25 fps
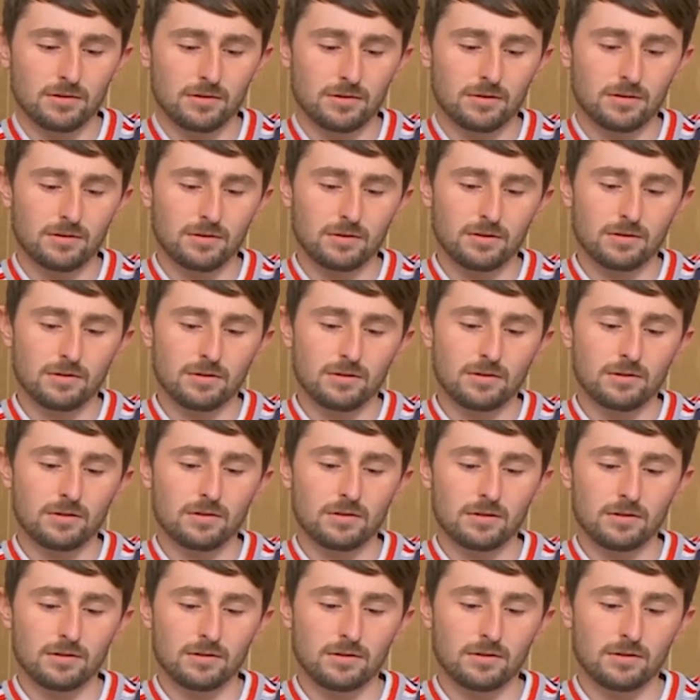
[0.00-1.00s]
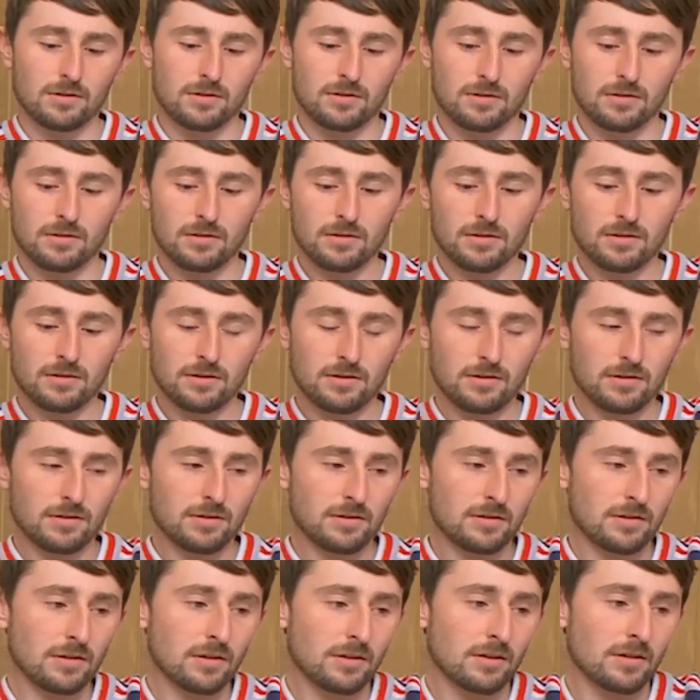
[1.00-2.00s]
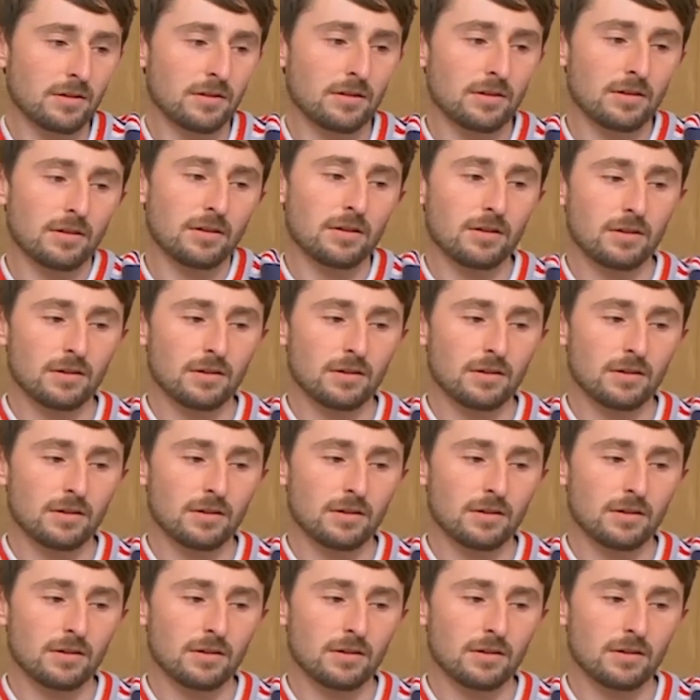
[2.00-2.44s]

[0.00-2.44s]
The person shown says nothing.